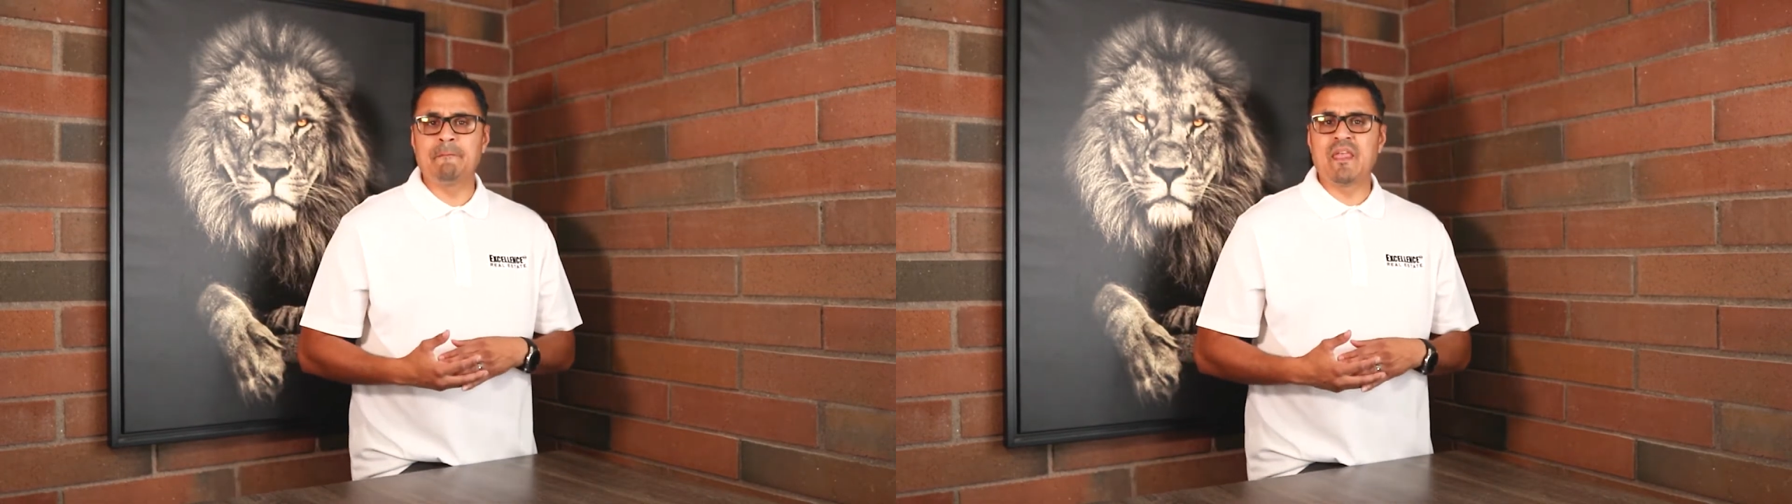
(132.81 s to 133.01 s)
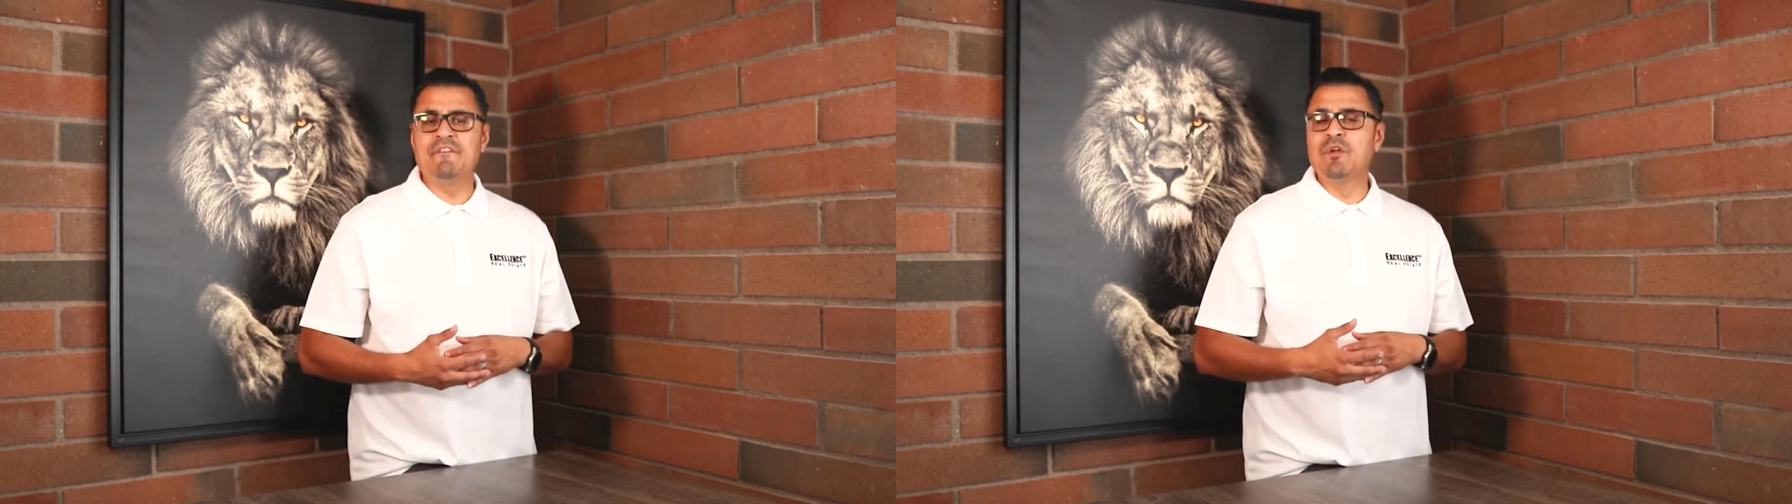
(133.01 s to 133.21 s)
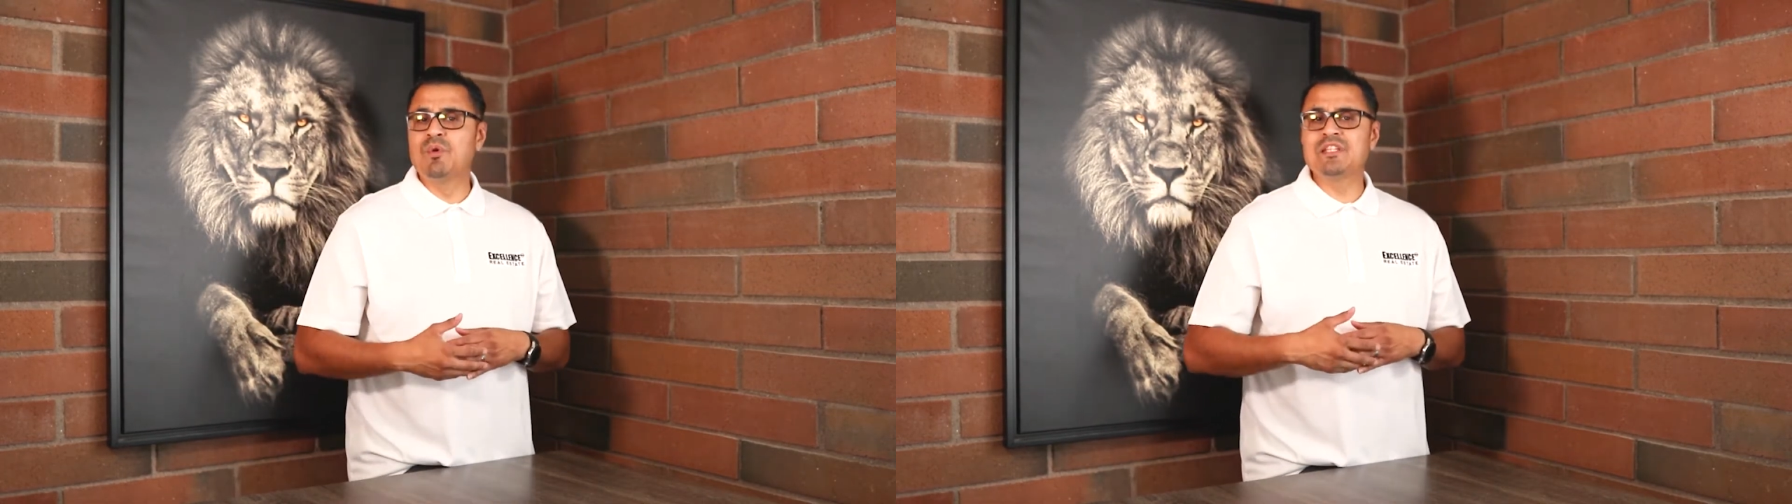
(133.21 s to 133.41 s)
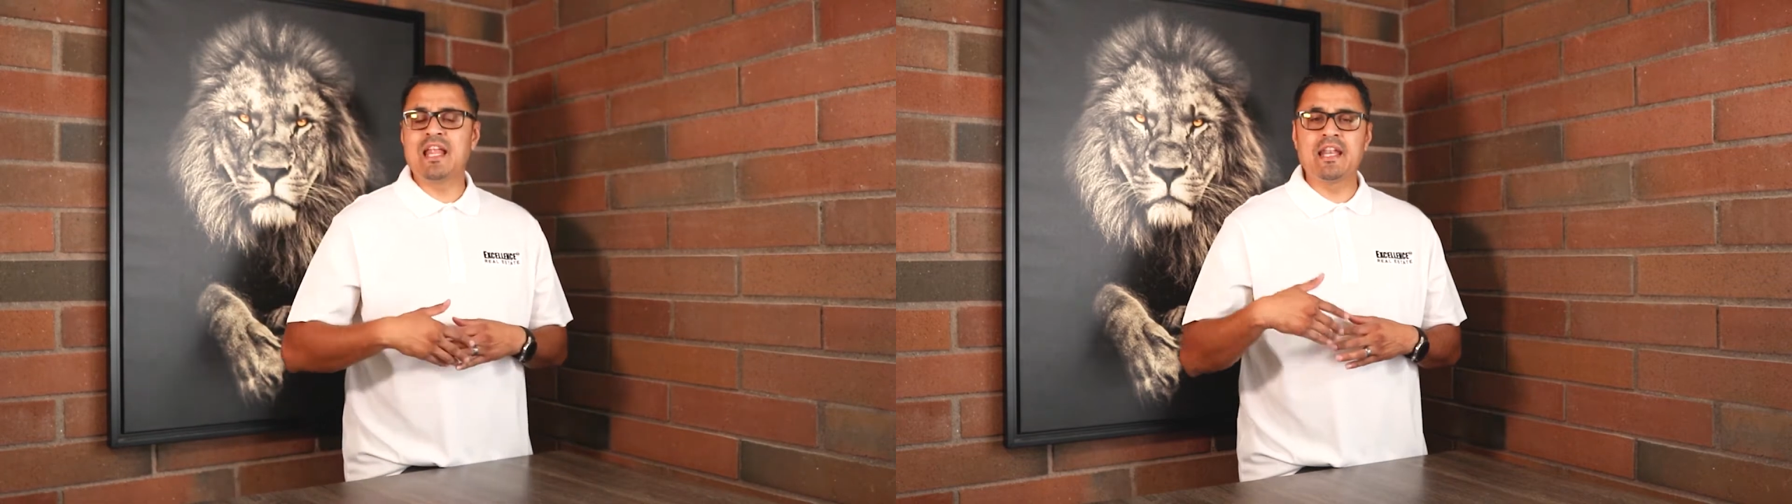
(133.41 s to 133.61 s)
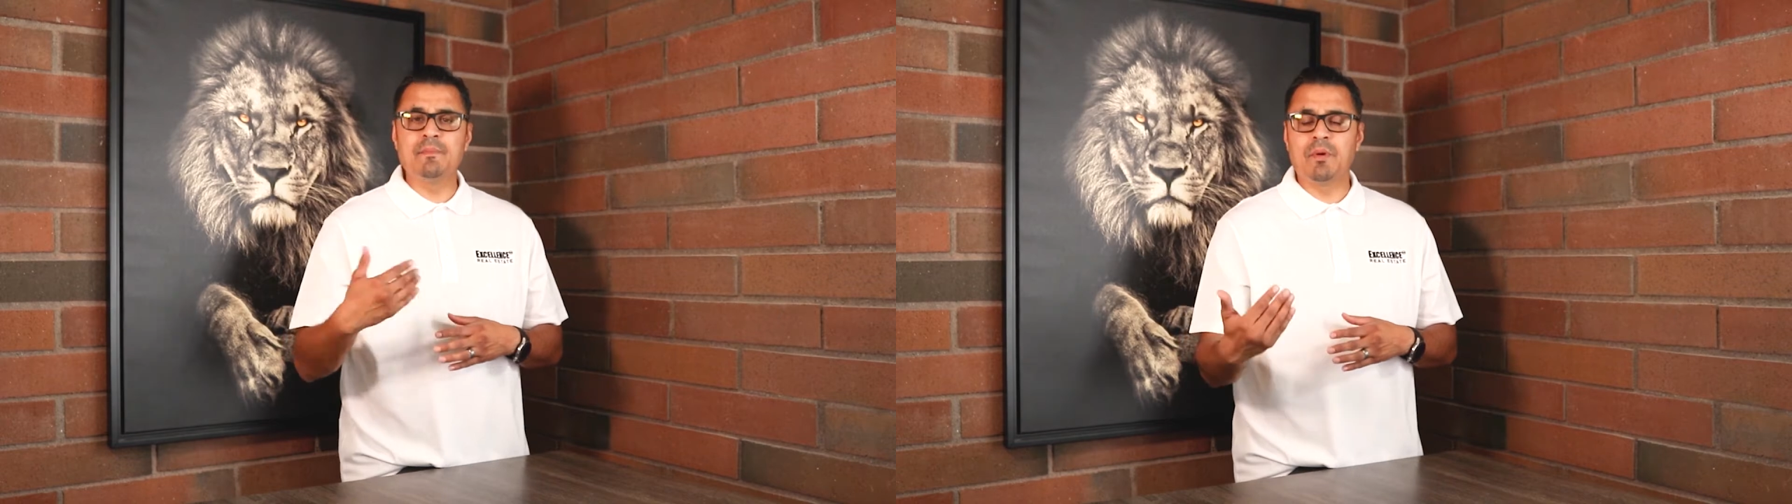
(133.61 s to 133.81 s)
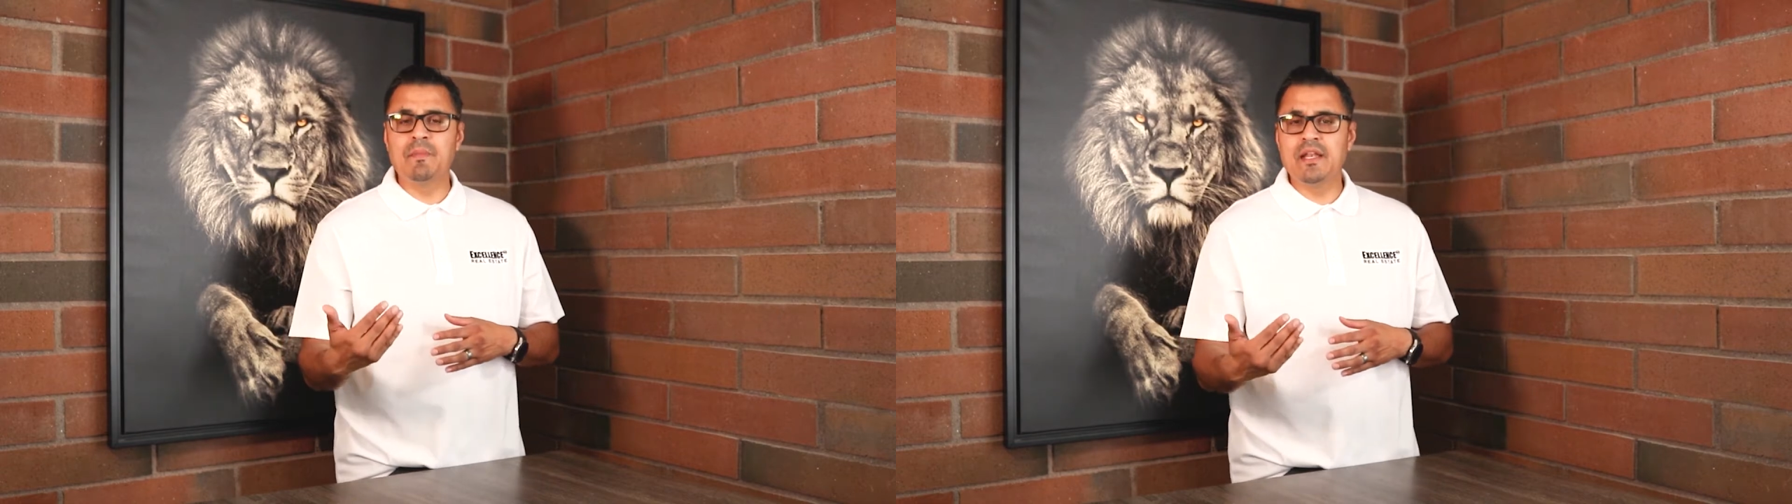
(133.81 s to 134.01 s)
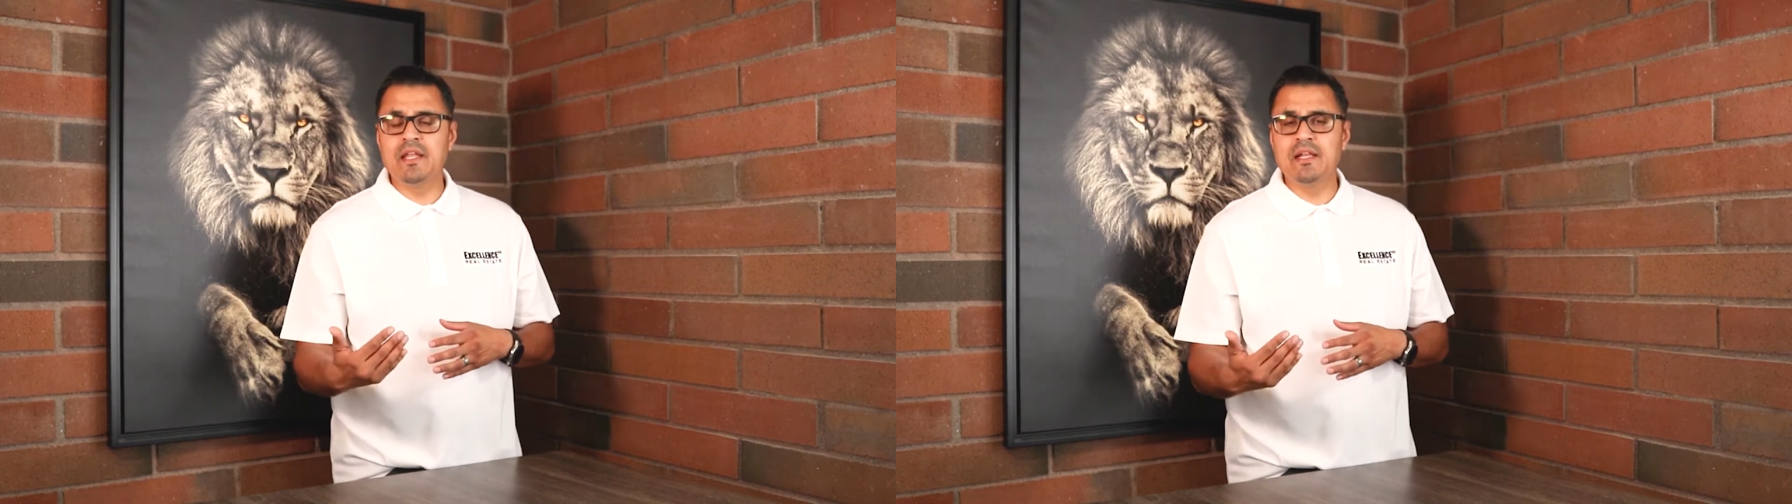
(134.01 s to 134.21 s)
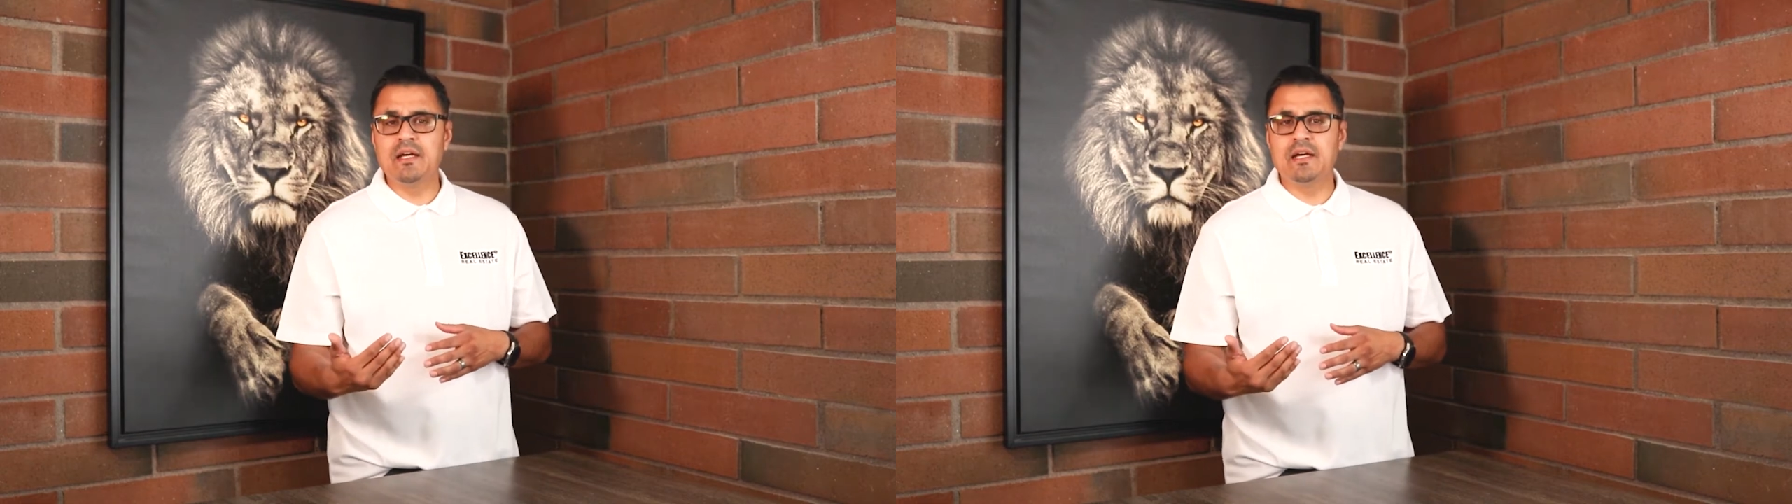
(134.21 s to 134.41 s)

If there was an added permitted